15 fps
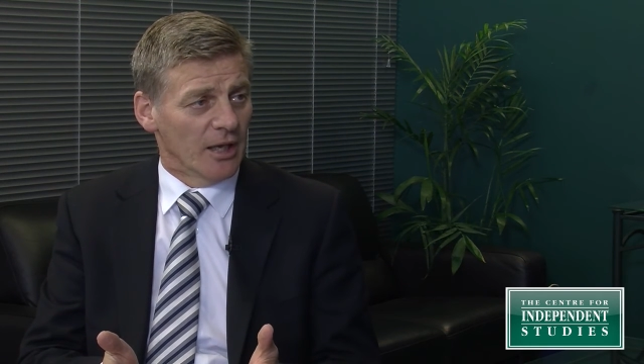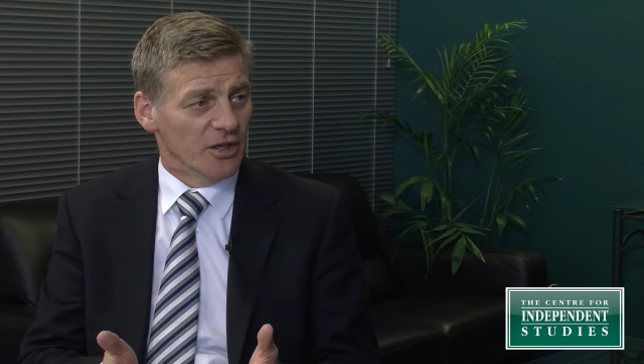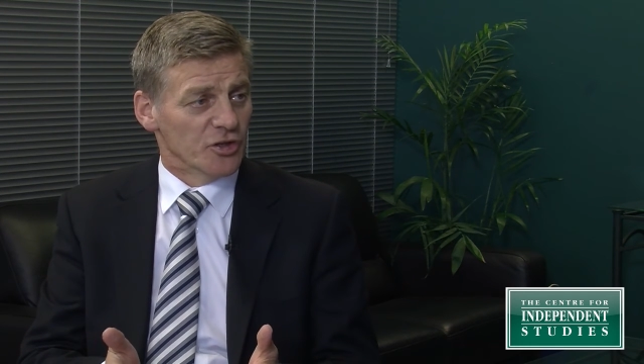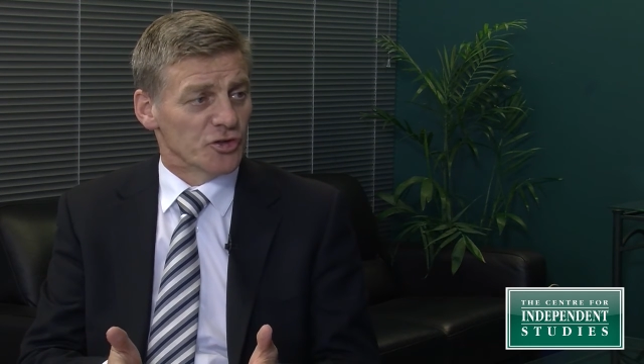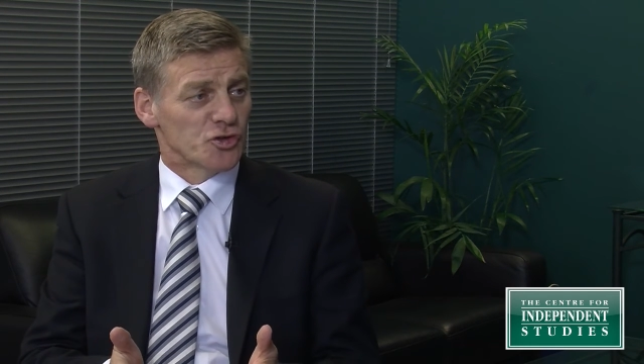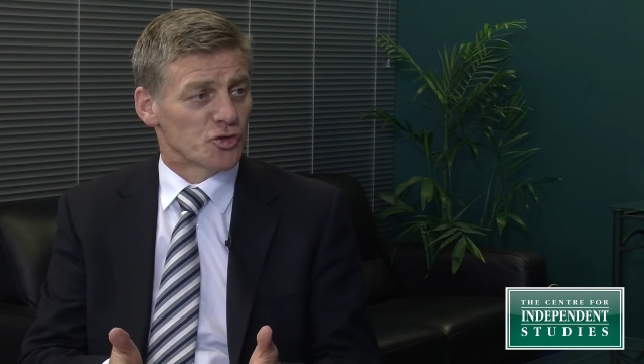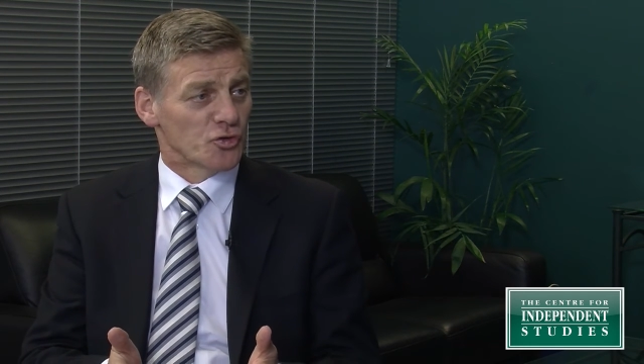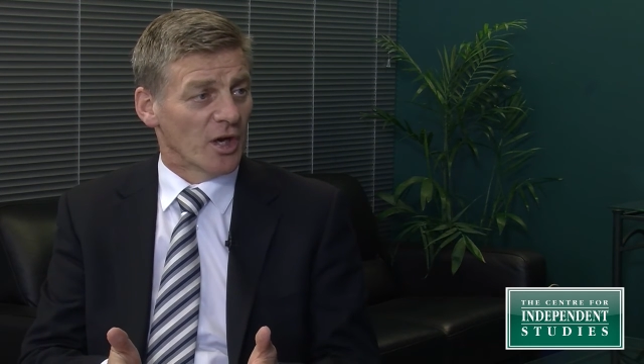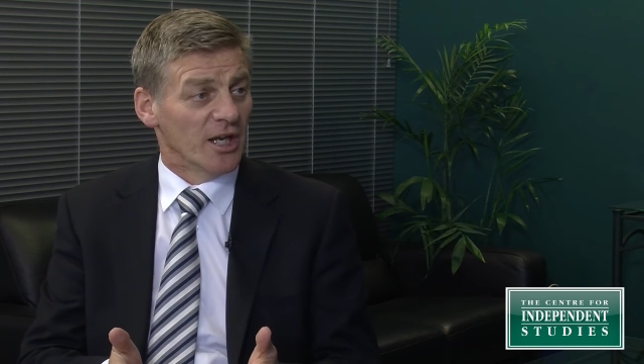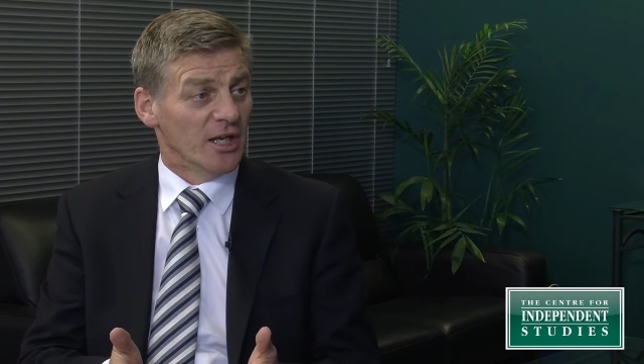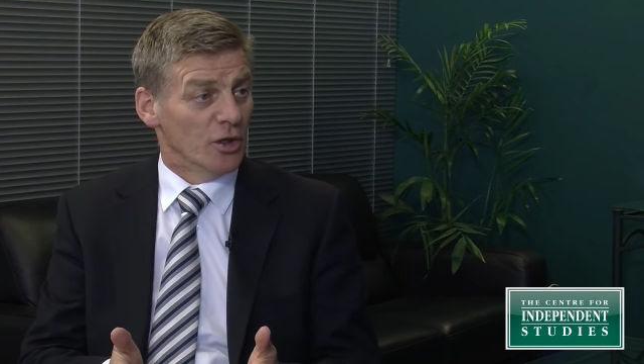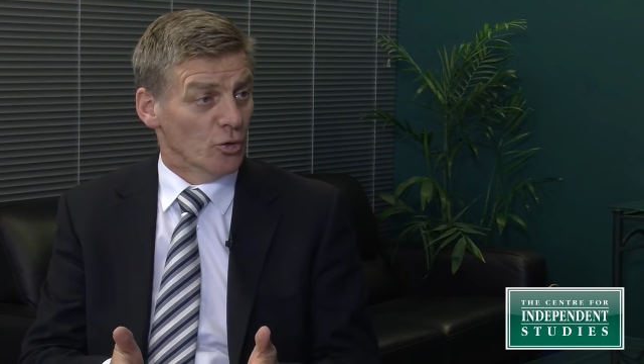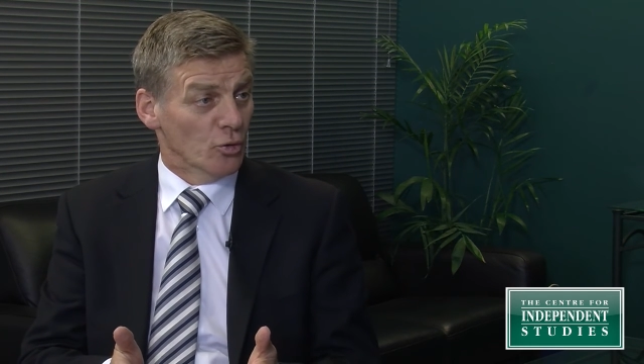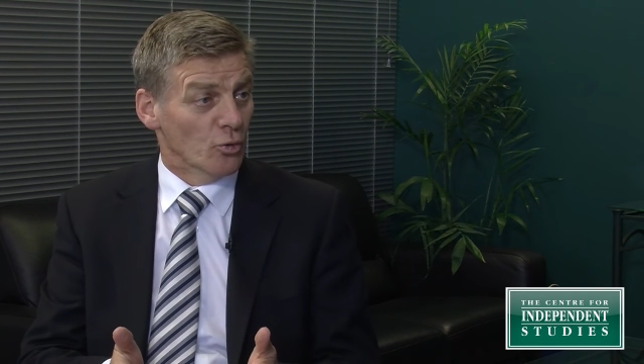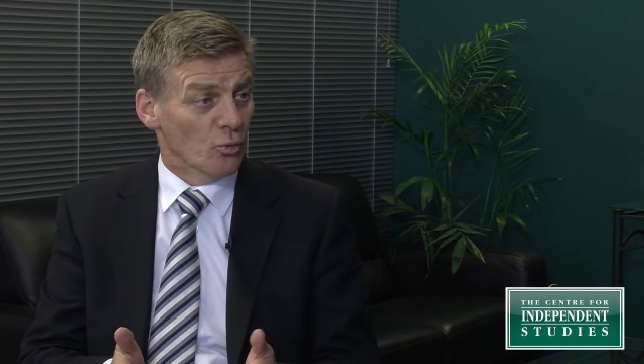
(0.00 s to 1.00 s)
in
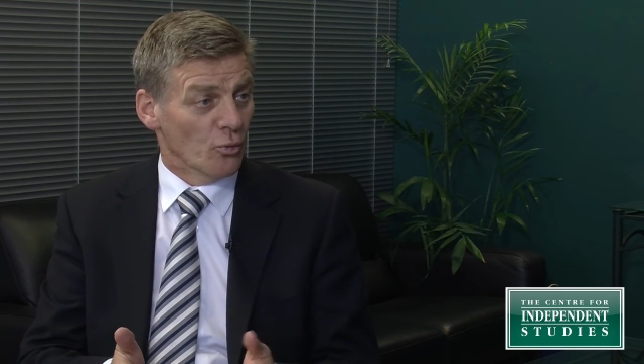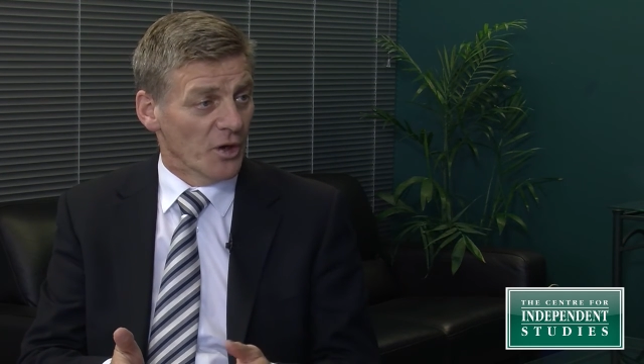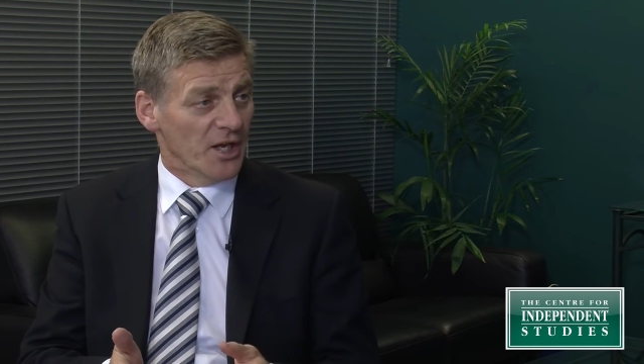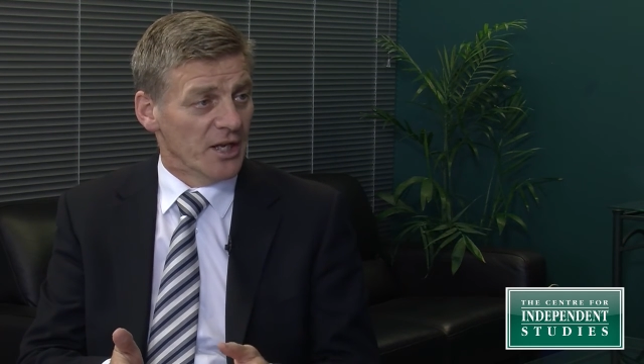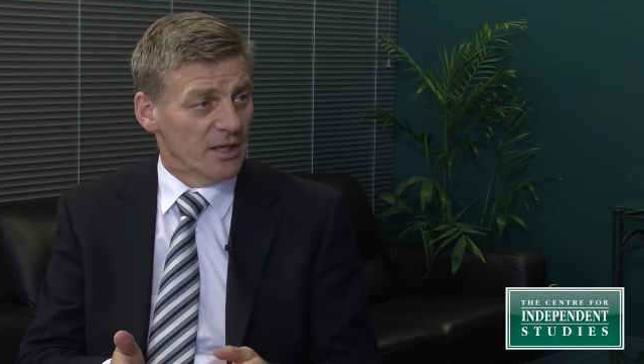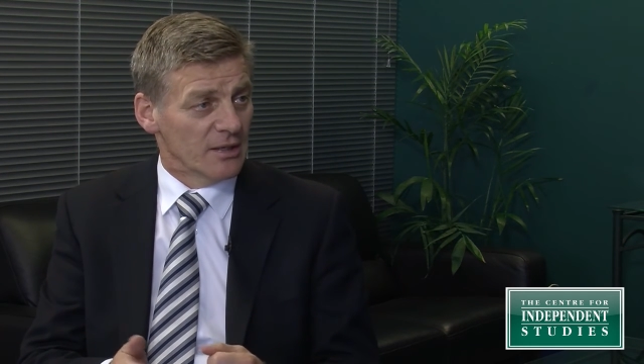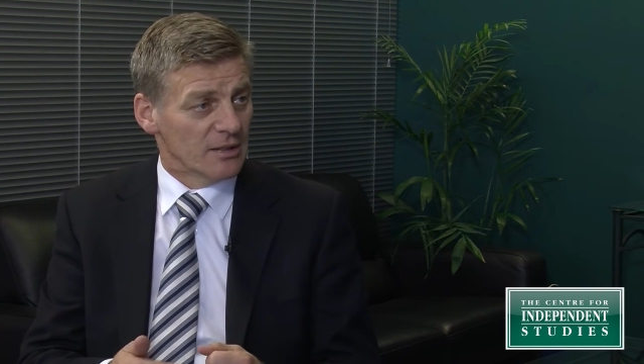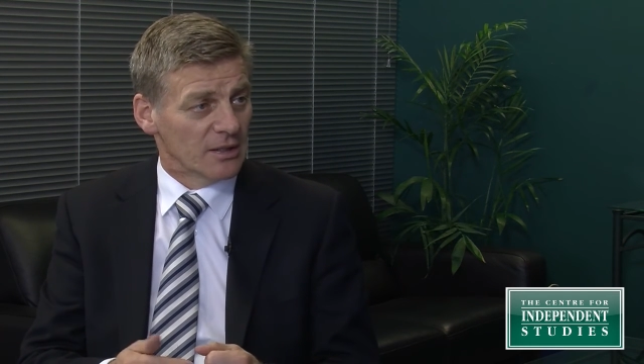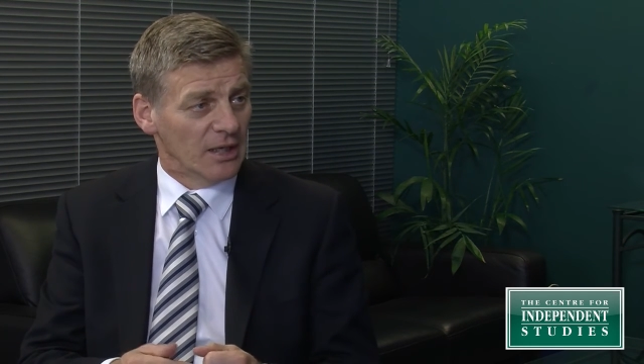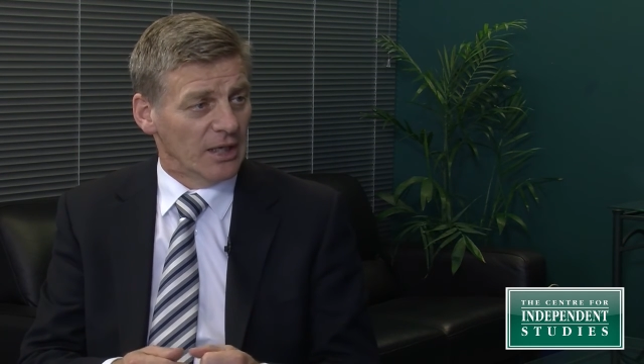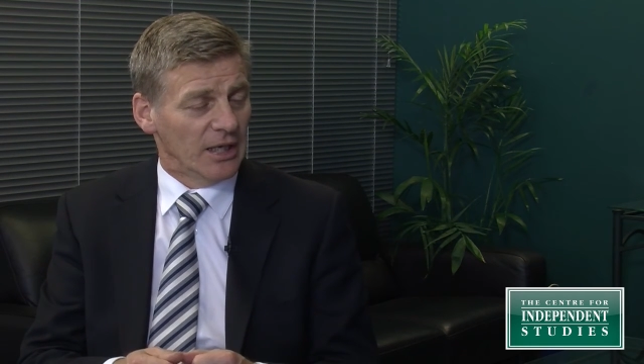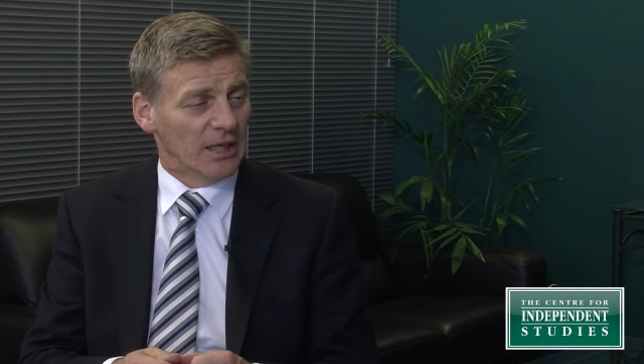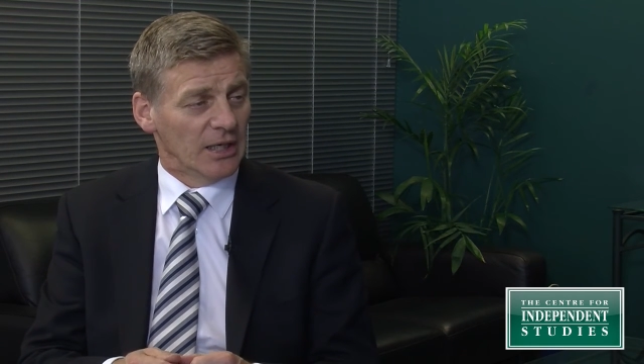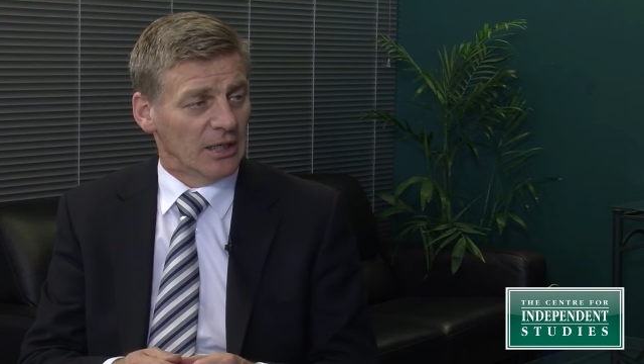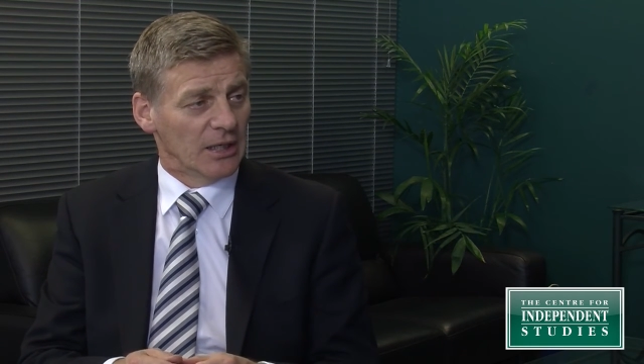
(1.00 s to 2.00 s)
Australia already,
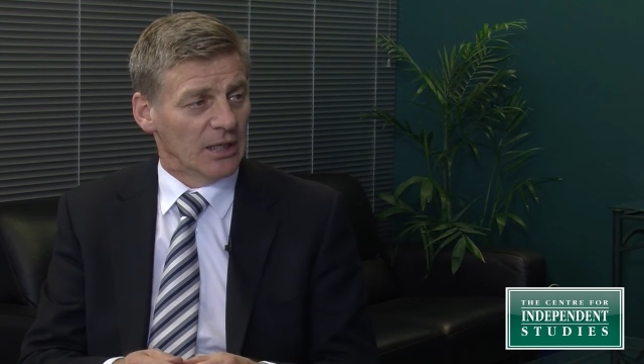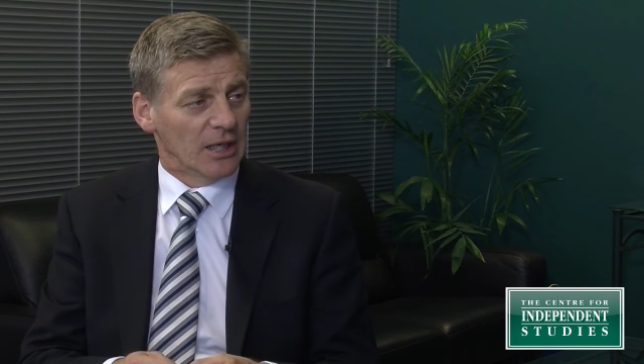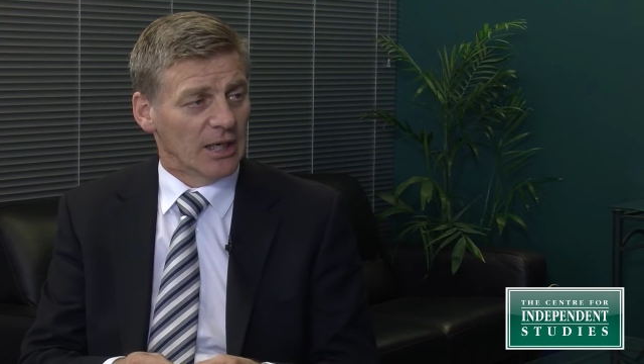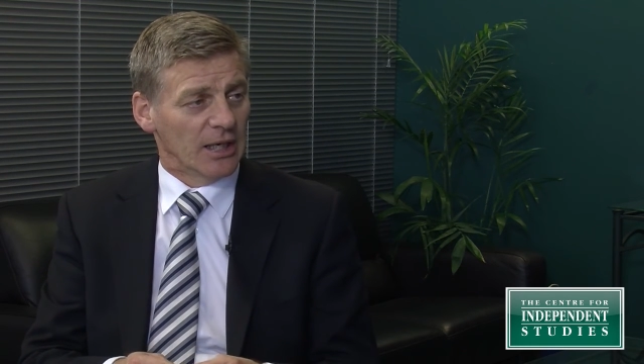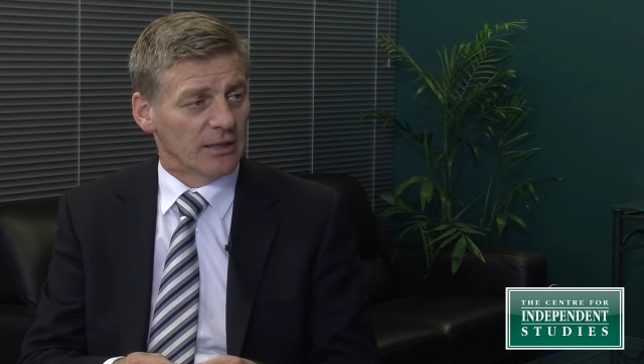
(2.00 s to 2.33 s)
and